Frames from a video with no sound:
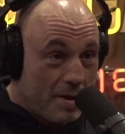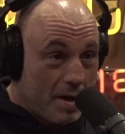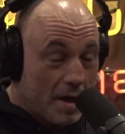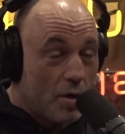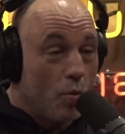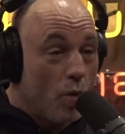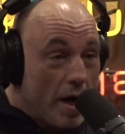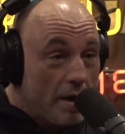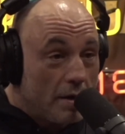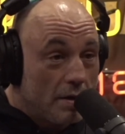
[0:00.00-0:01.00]
I go,
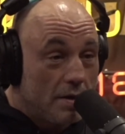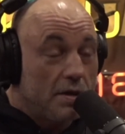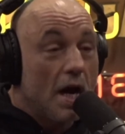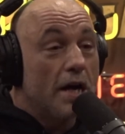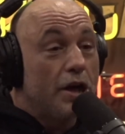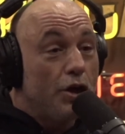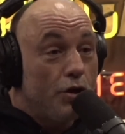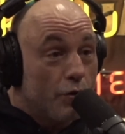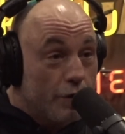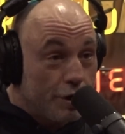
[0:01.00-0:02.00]
what? How do they donkey
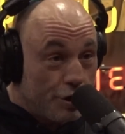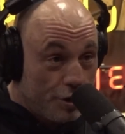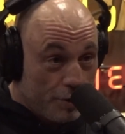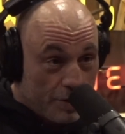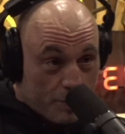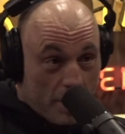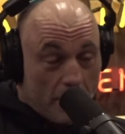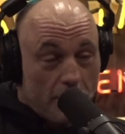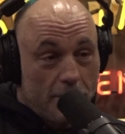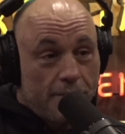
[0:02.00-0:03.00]
urine too? Well. How
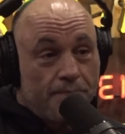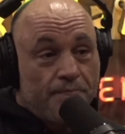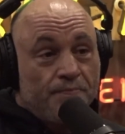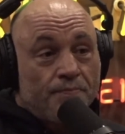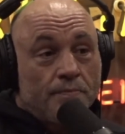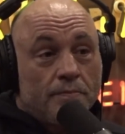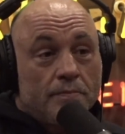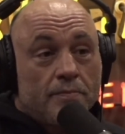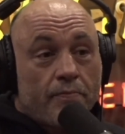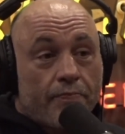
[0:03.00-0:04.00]
do you how do you say
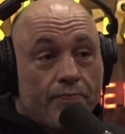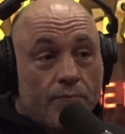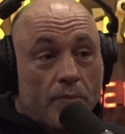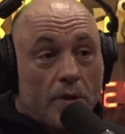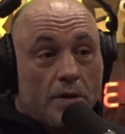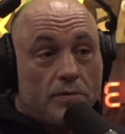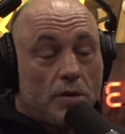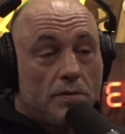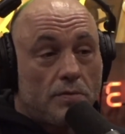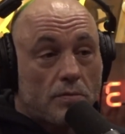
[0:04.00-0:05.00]
cum on Nash on, on,
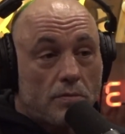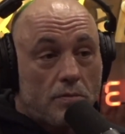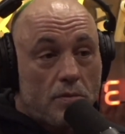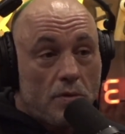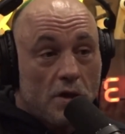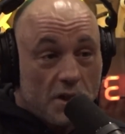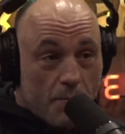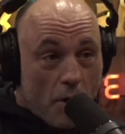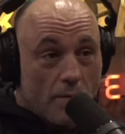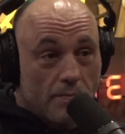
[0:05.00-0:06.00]
on corporate TV? What
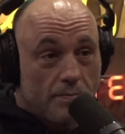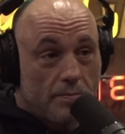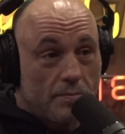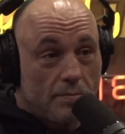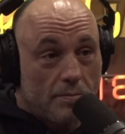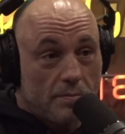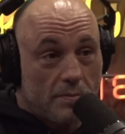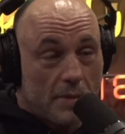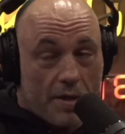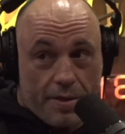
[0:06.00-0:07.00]
sperm. Was, sperm. You said
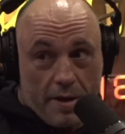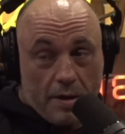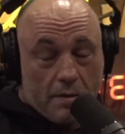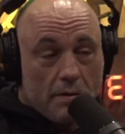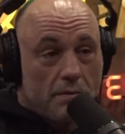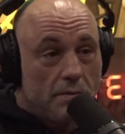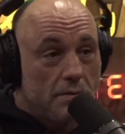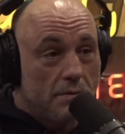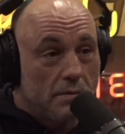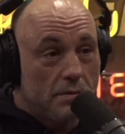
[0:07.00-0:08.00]
okay. I think.
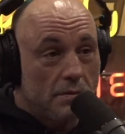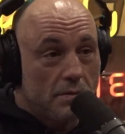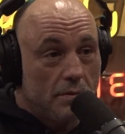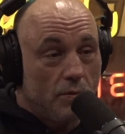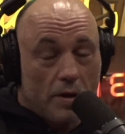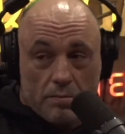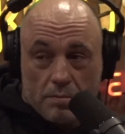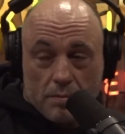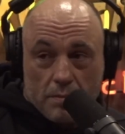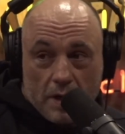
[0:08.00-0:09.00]
Okay. What?
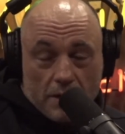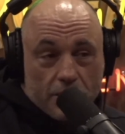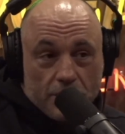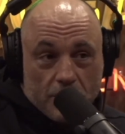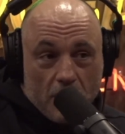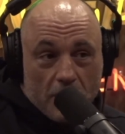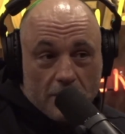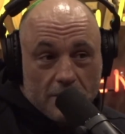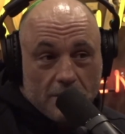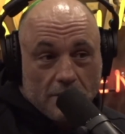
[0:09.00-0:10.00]
What semen? else did you call I don't it?
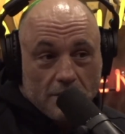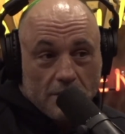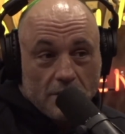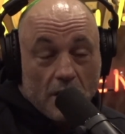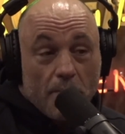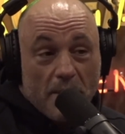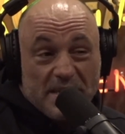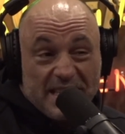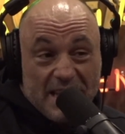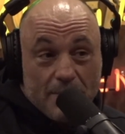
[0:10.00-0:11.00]
know. Yeah. Okay. Maybe
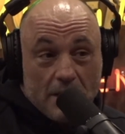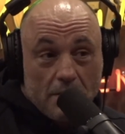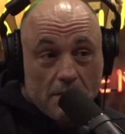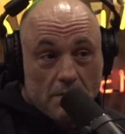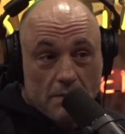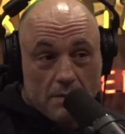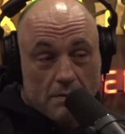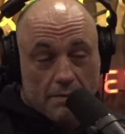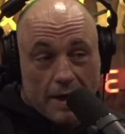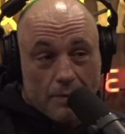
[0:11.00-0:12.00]
semen. Okay.
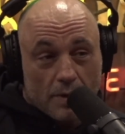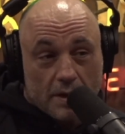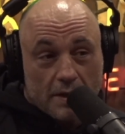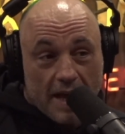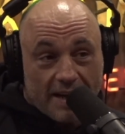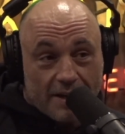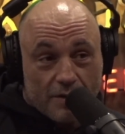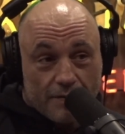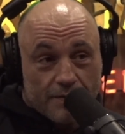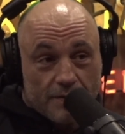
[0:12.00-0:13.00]
Right. What's the
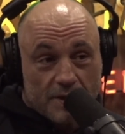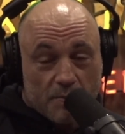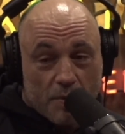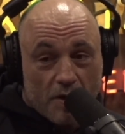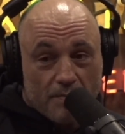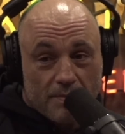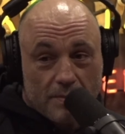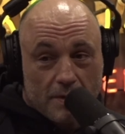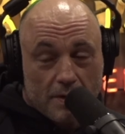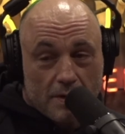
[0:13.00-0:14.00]
technical sperm? Juice,
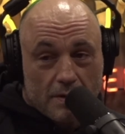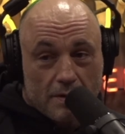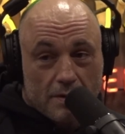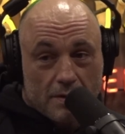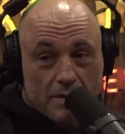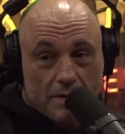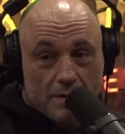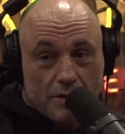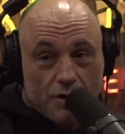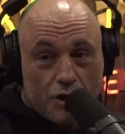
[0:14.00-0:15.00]
juice is what they call it
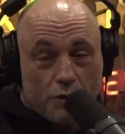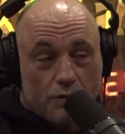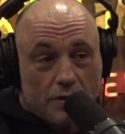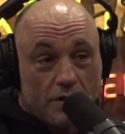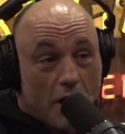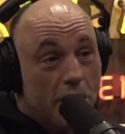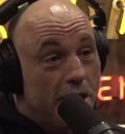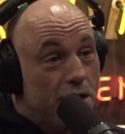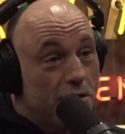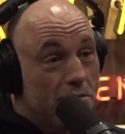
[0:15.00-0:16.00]
in the juice. Donkey
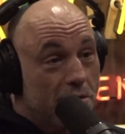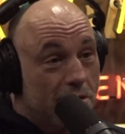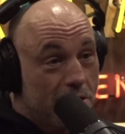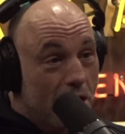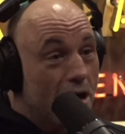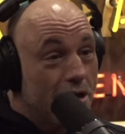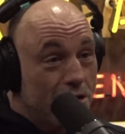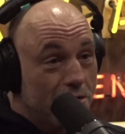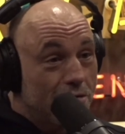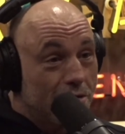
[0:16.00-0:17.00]
juice. donkey
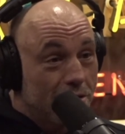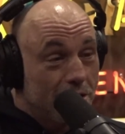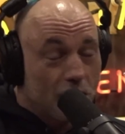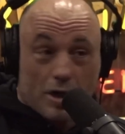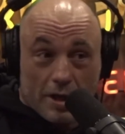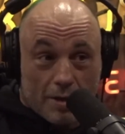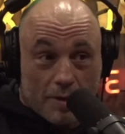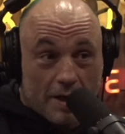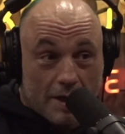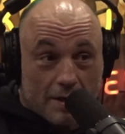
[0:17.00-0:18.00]
juice. It's clear
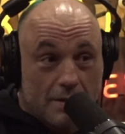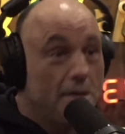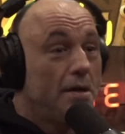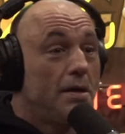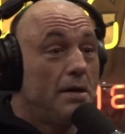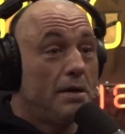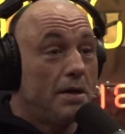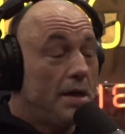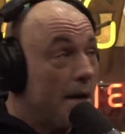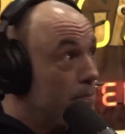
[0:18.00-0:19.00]
what it is.
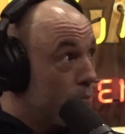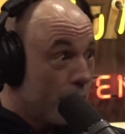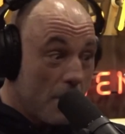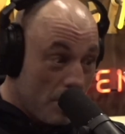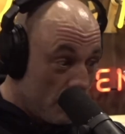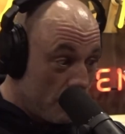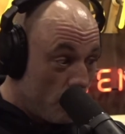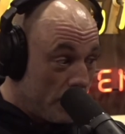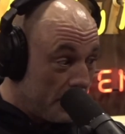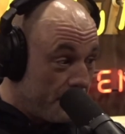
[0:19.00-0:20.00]
Oh yeah, oh bro. God.
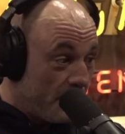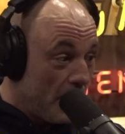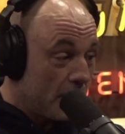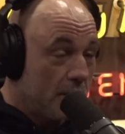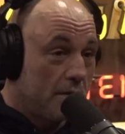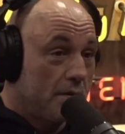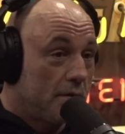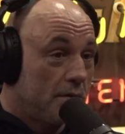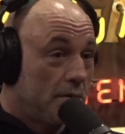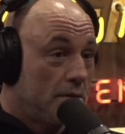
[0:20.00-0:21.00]
What the fuck? How much
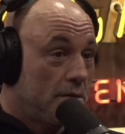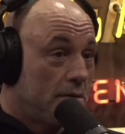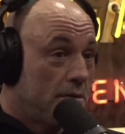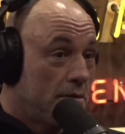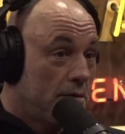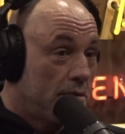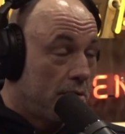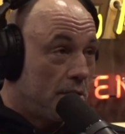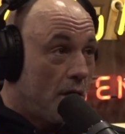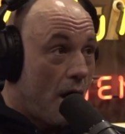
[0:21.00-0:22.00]
did they have to drink?
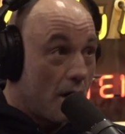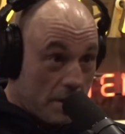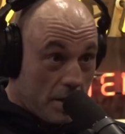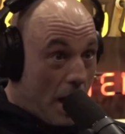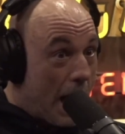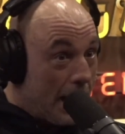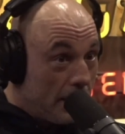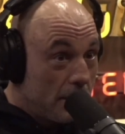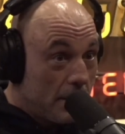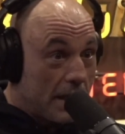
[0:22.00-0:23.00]
a lot.
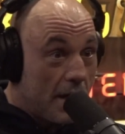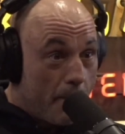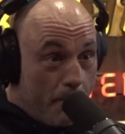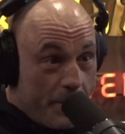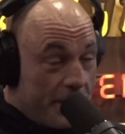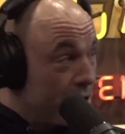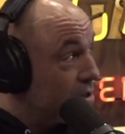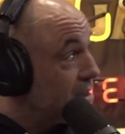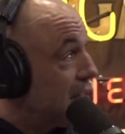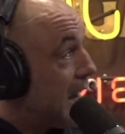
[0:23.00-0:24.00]
It like seems like it'd be hard
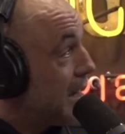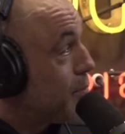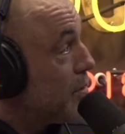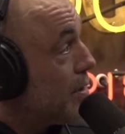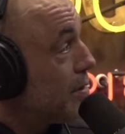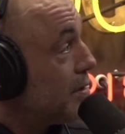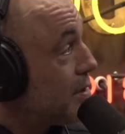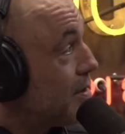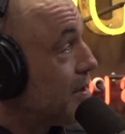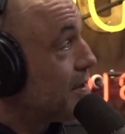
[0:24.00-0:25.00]
to get Steinworth. It
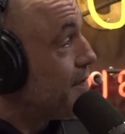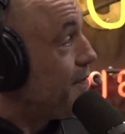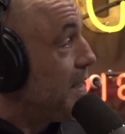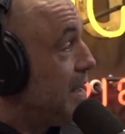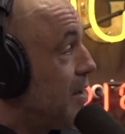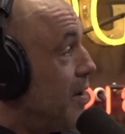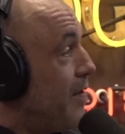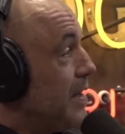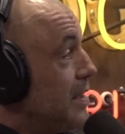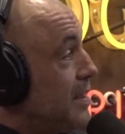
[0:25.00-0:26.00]
seems so like it'd be hard to get
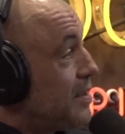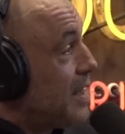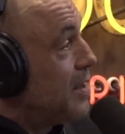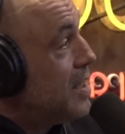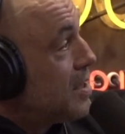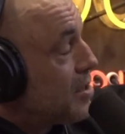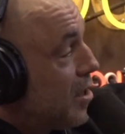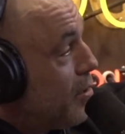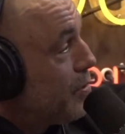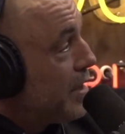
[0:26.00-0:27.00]
down. Oh my god! so
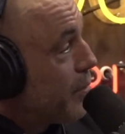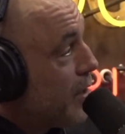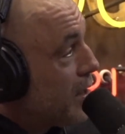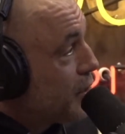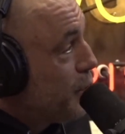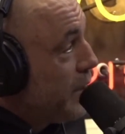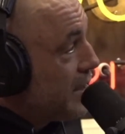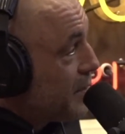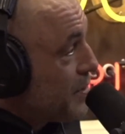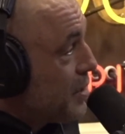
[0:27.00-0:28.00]
oh my god. they were all
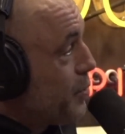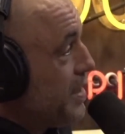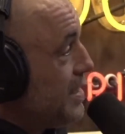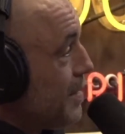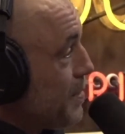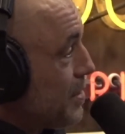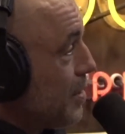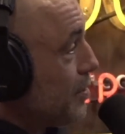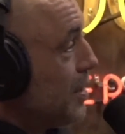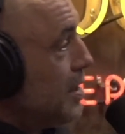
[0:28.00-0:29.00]
twins. It was a twins
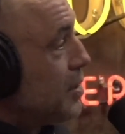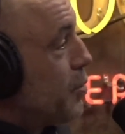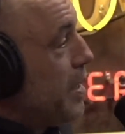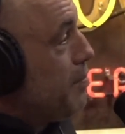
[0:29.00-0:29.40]
episode. Twin